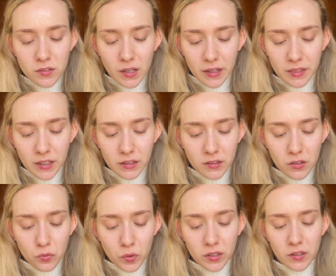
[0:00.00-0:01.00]
I think this
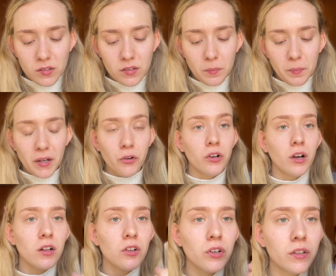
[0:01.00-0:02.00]
one is the better
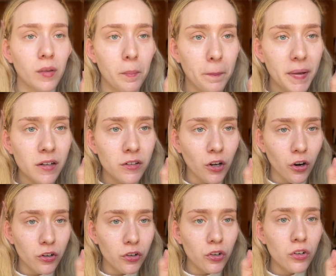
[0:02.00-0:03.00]
color. It's a bit
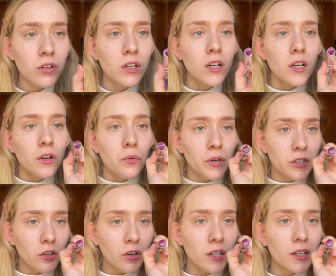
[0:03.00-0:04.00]
darker when you
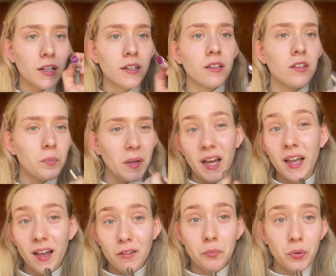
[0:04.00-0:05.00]
look at it like this, but I
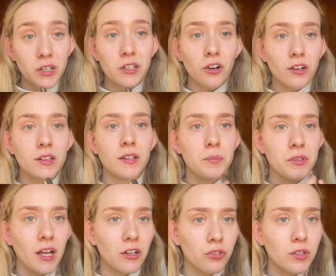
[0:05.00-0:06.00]
have pretty dark lips
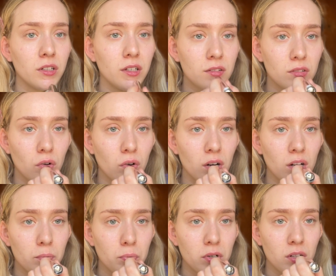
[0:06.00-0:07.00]
naturally. So I'll
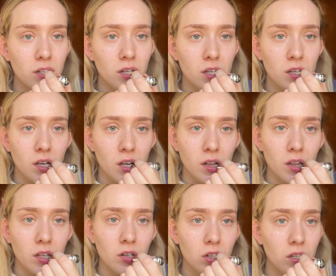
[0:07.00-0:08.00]
put like,
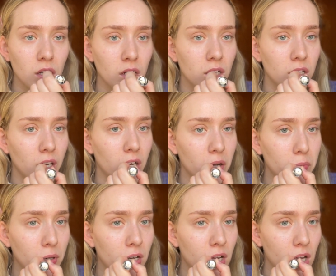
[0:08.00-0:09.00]
literally, I'll
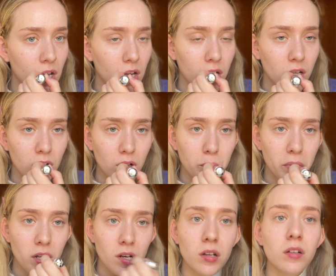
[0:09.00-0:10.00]
dab a little
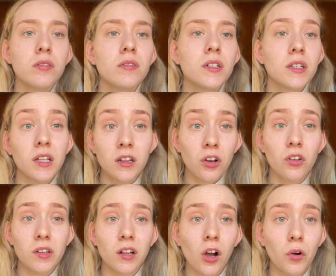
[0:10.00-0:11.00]
bit. Little goes
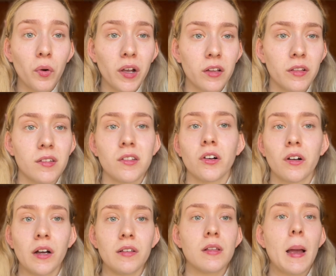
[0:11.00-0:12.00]
a long way on this look,
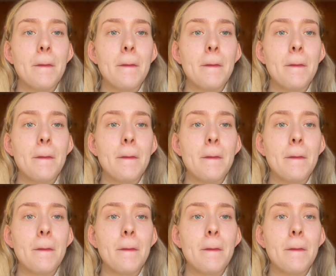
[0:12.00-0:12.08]
guys.